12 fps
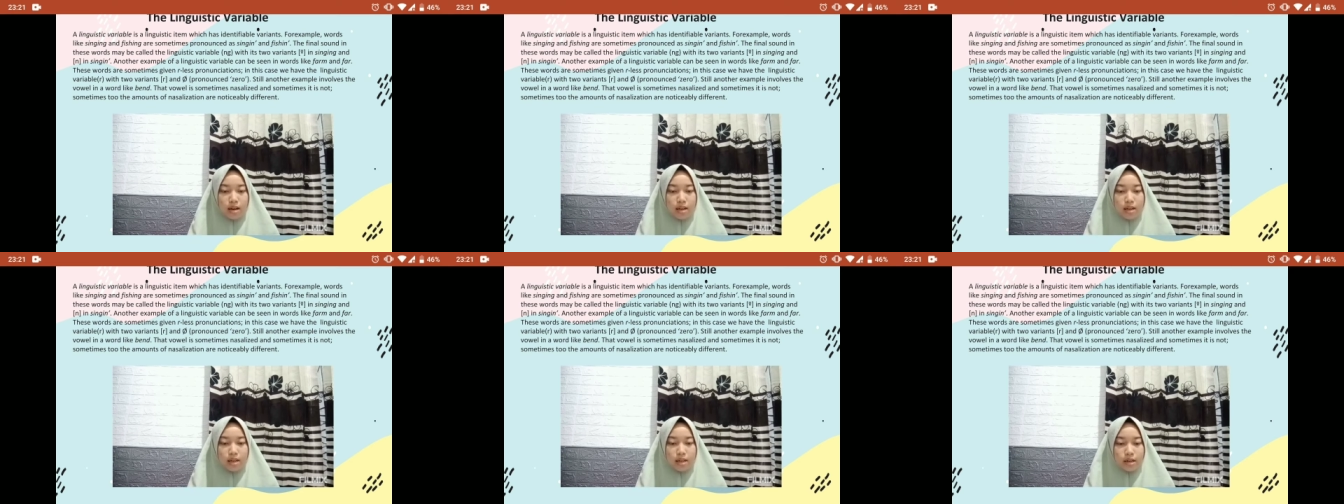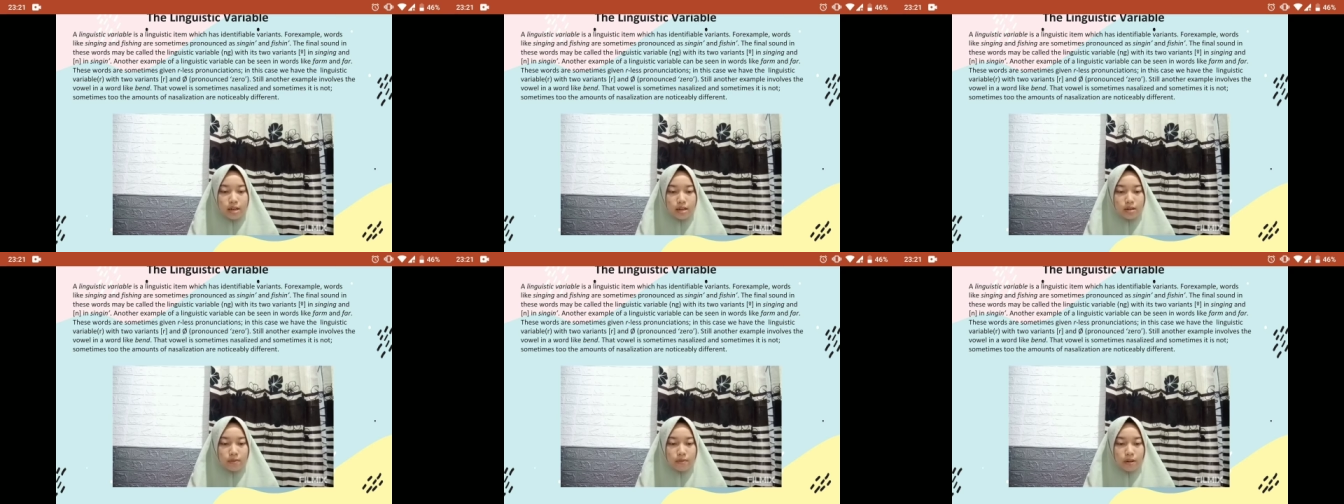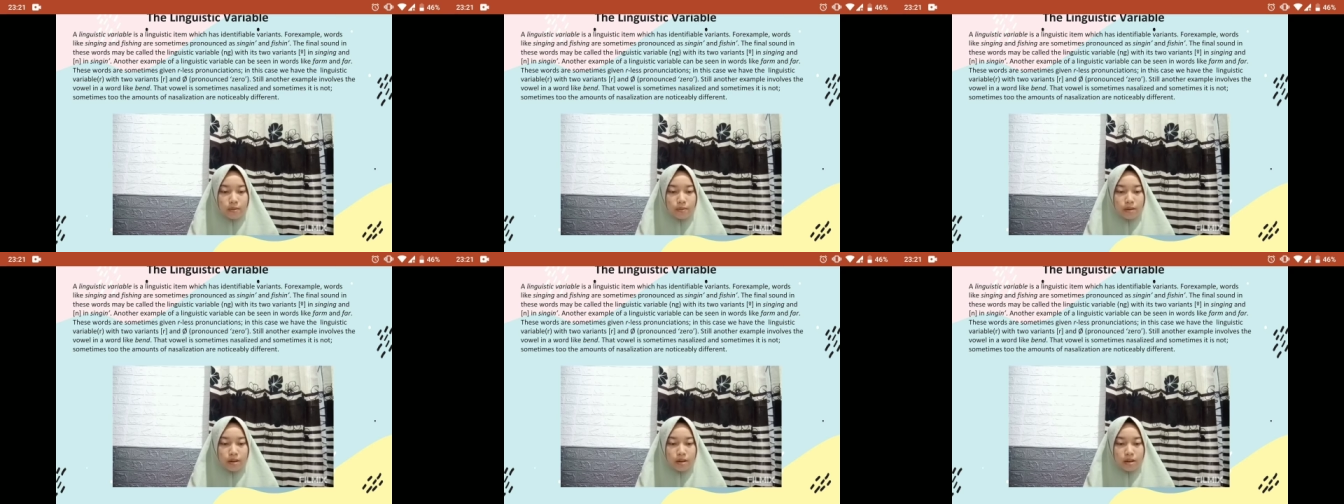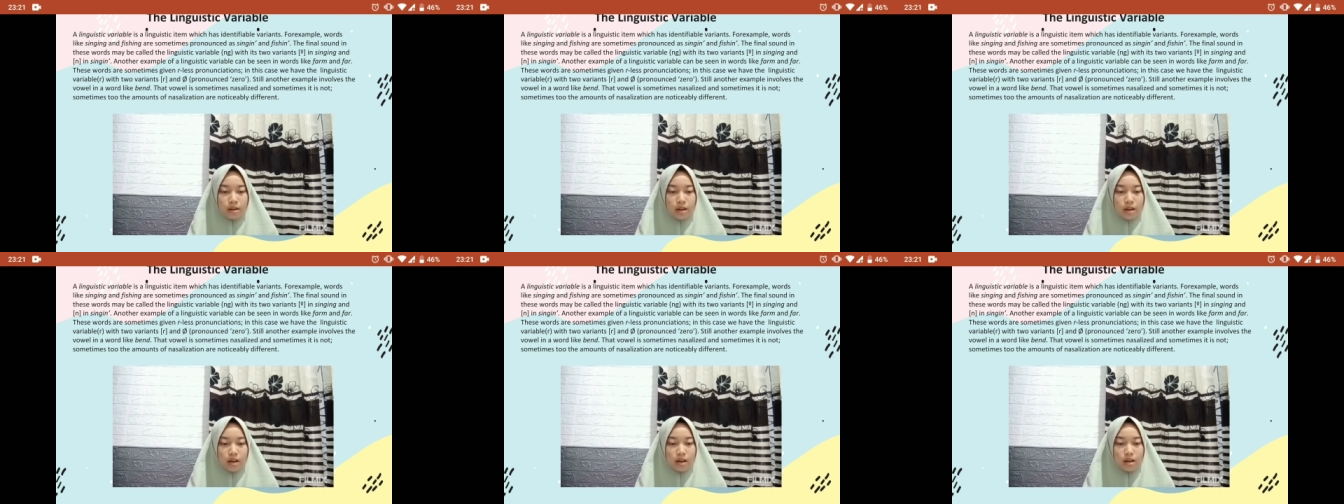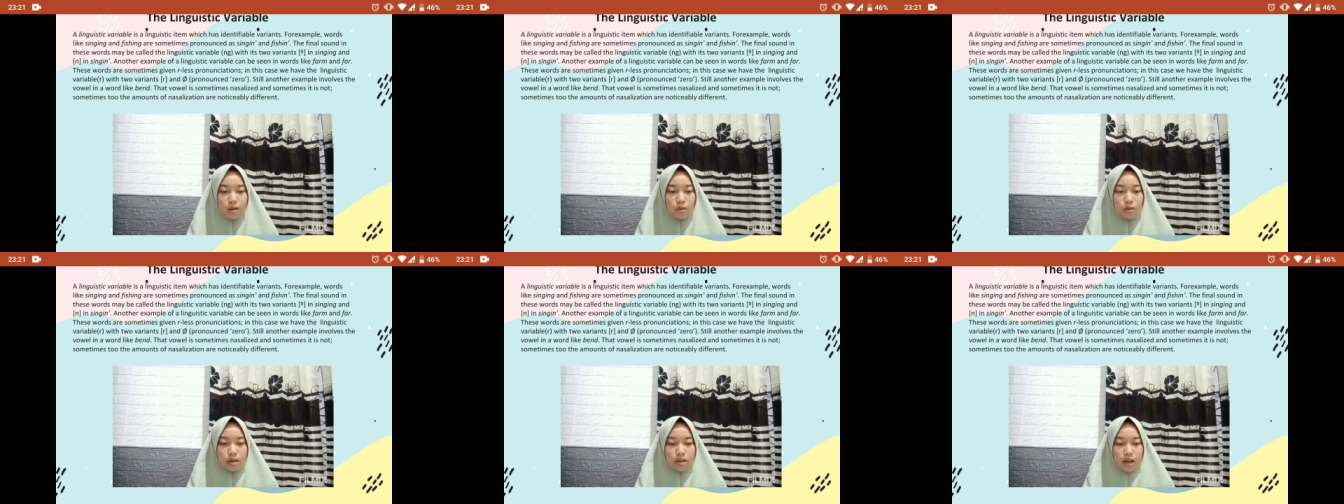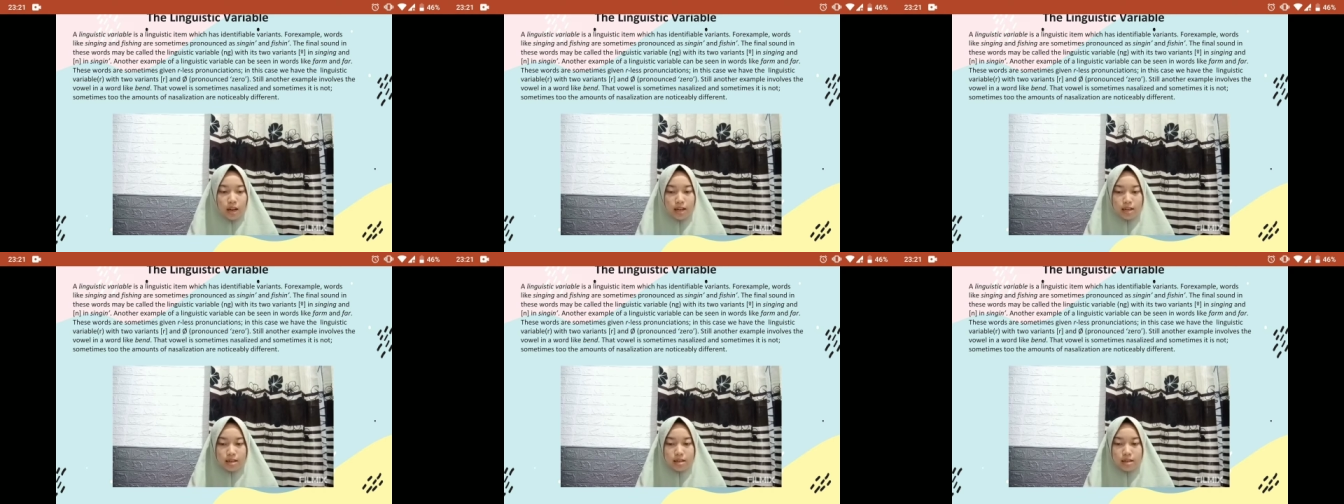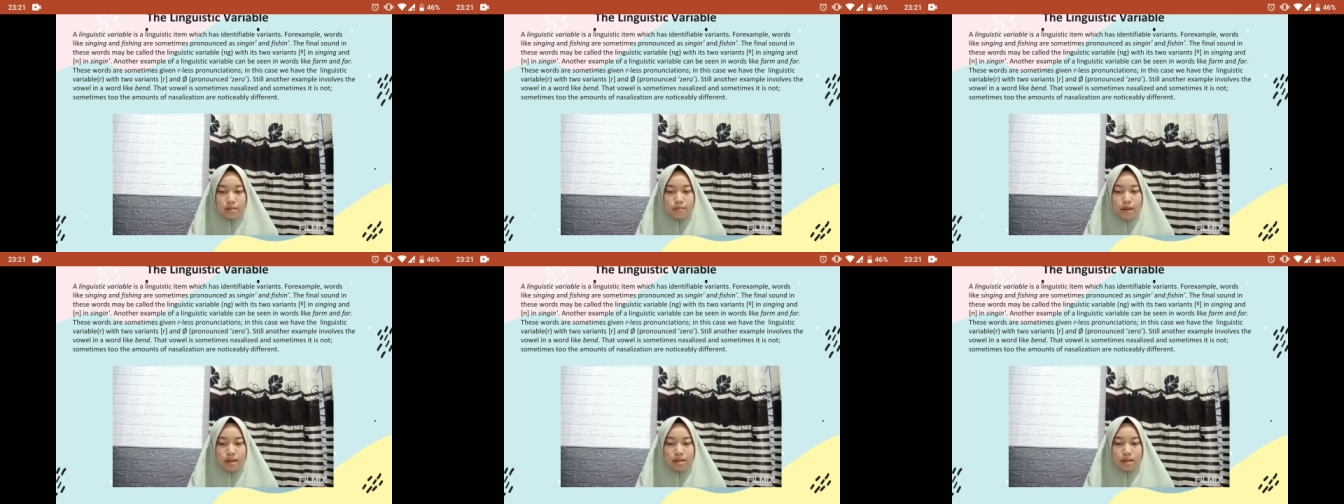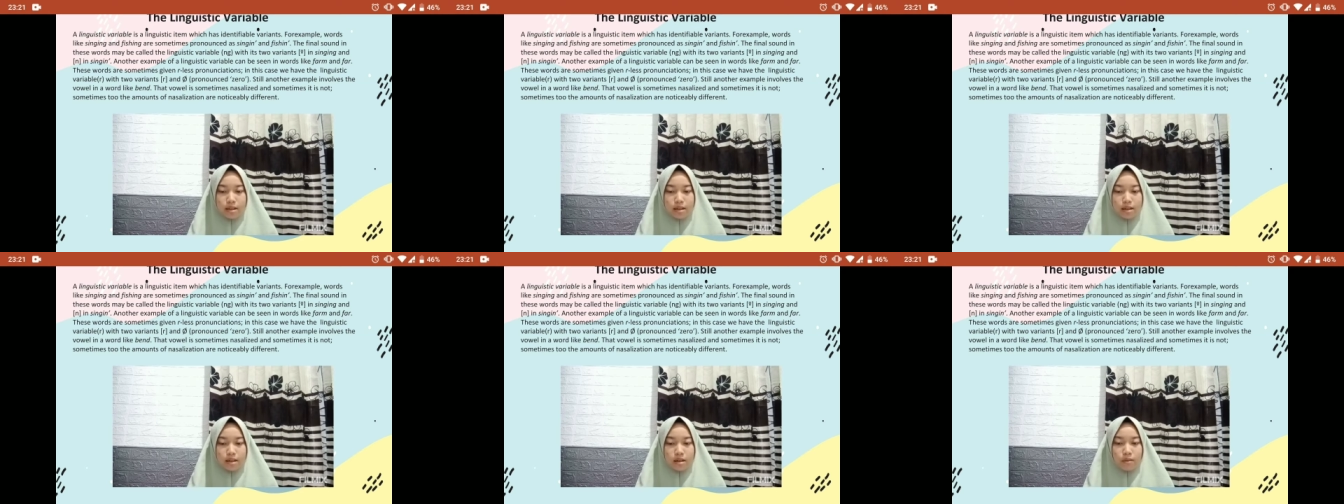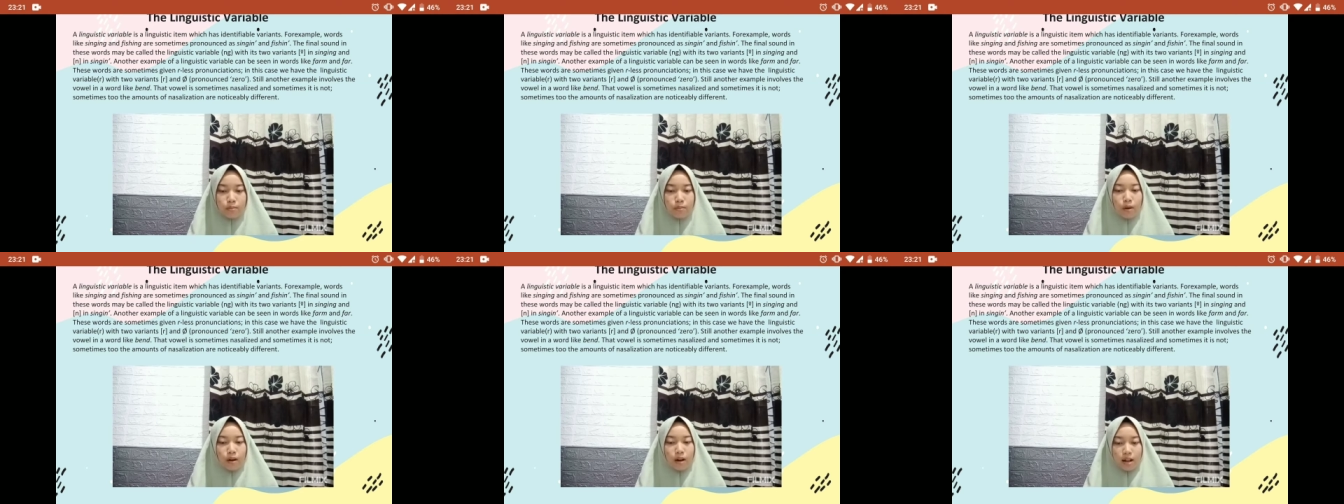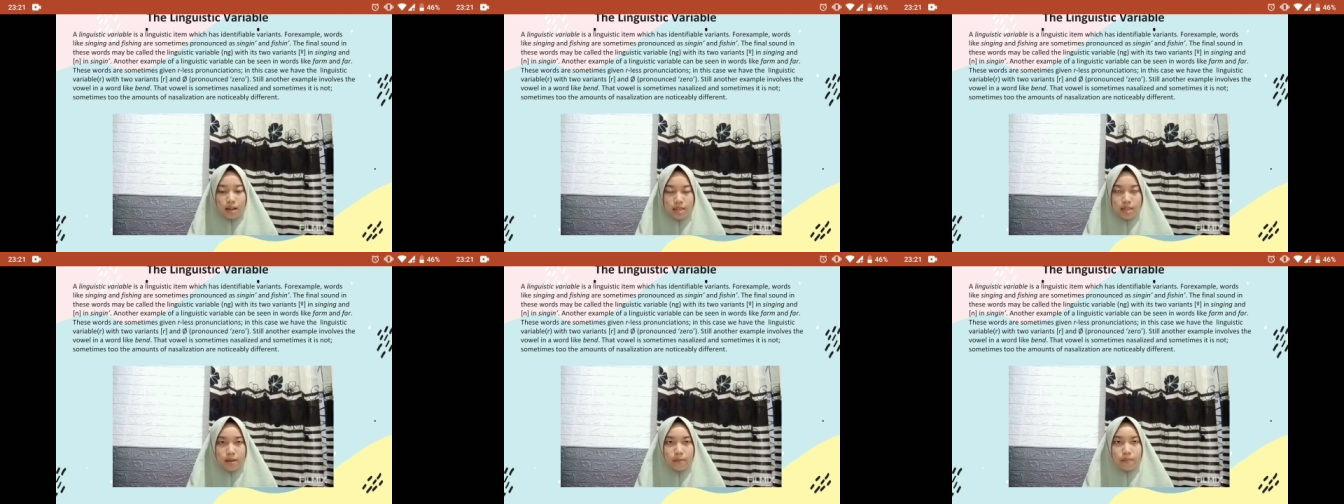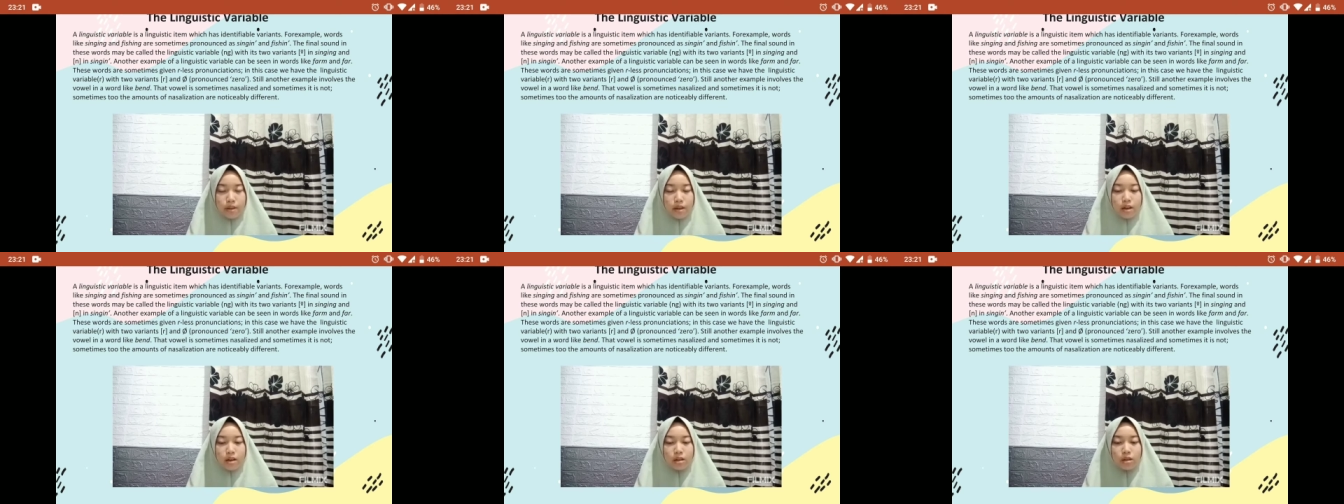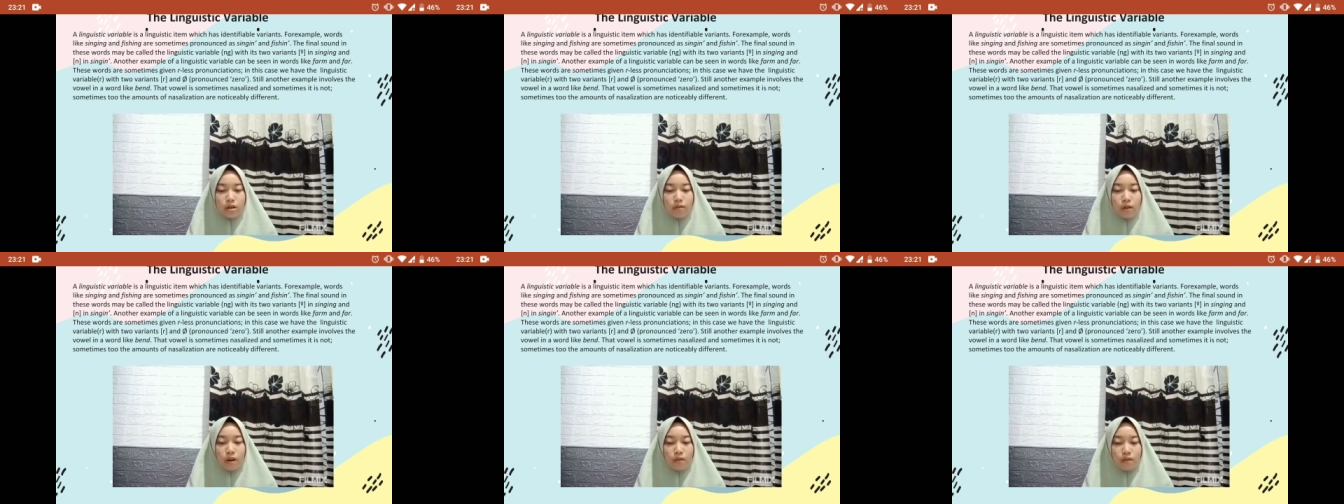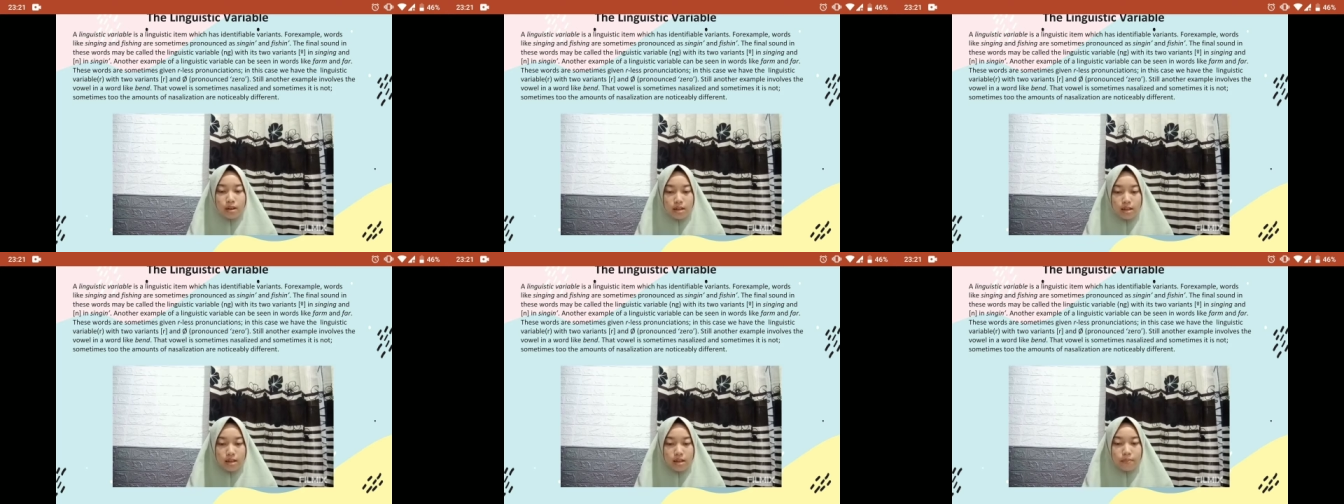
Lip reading: here involving a word like a bend in vocals. The vowel